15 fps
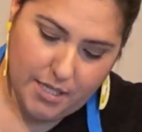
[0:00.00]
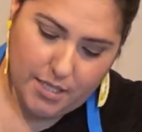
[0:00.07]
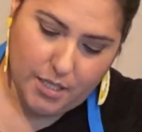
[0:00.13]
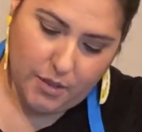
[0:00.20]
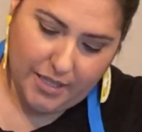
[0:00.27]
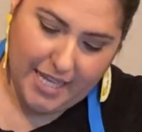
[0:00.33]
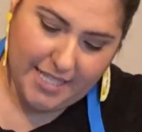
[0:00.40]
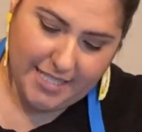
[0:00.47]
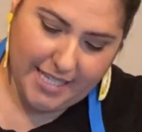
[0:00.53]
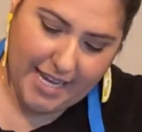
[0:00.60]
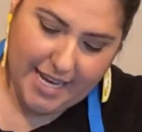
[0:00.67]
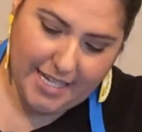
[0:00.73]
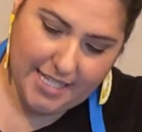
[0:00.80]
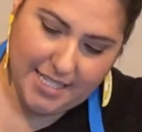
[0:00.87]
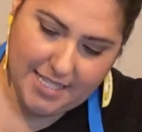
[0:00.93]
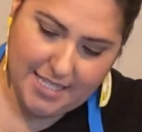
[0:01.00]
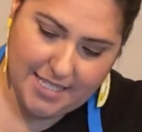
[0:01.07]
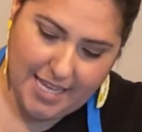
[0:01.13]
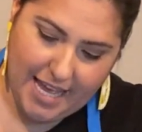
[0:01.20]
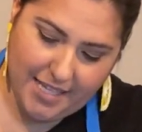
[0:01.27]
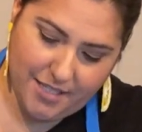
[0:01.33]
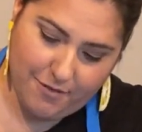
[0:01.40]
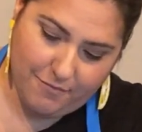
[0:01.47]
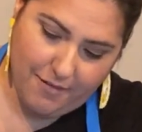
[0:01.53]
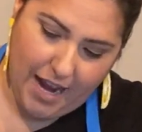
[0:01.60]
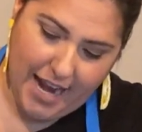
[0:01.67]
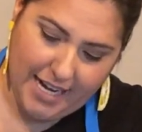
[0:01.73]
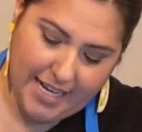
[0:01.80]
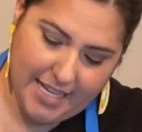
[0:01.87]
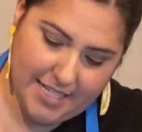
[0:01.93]
So let's get the zest
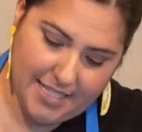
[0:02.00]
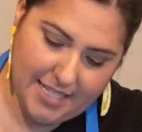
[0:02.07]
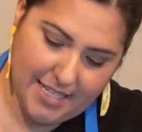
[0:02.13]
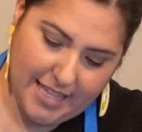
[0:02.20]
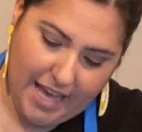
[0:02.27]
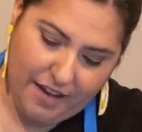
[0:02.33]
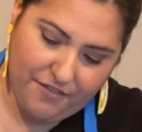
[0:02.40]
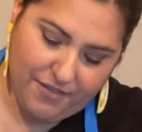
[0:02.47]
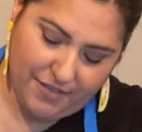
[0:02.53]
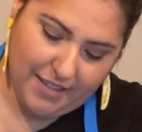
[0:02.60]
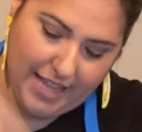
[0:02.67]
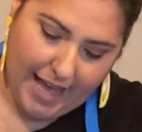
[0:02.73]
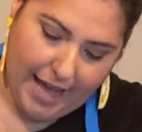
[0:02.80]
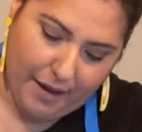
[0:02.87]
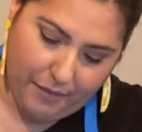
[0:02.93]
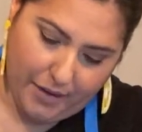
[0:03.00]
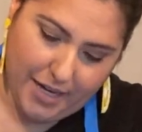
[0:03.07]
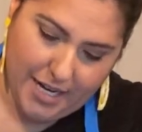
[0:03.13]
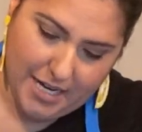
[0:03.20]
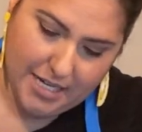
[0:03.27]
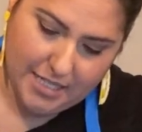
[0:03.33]
right into that flour.